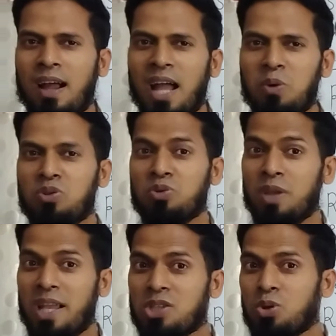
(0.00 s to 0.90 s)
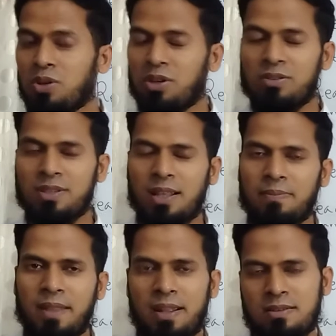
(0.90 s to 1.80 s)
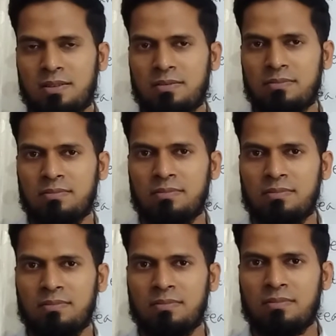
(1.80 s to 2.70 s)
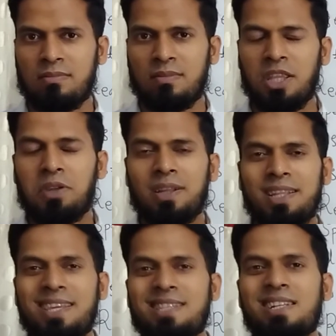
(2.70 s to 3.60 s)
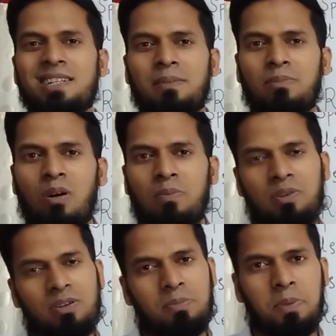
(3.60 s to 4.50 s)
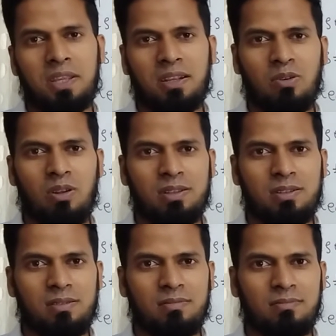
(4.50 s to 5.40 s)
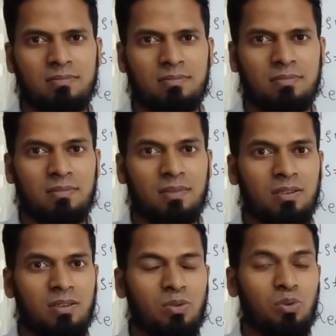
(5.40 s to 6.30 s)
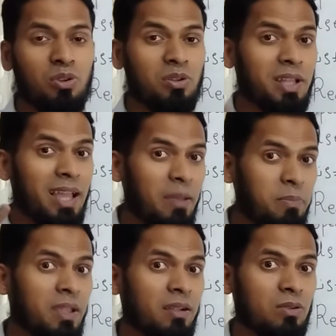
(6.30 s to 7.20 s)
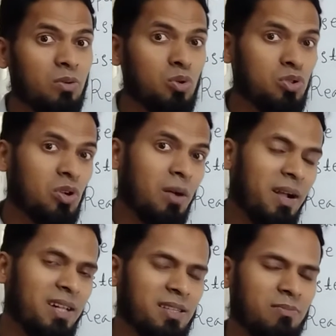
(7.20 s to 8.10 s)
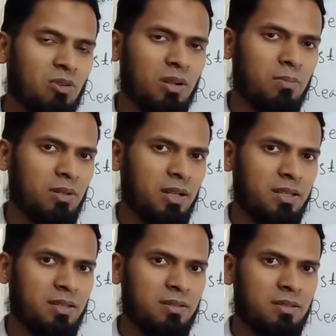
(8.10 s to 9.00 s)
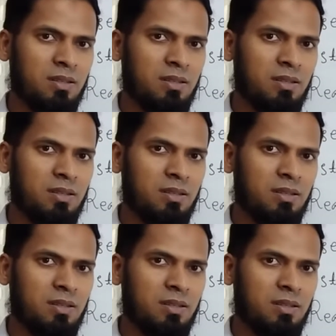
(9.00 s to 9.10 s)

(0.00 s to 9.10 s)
I want to assure yourself that you can easily develop your speaking quality. Without having good command in vocabulary,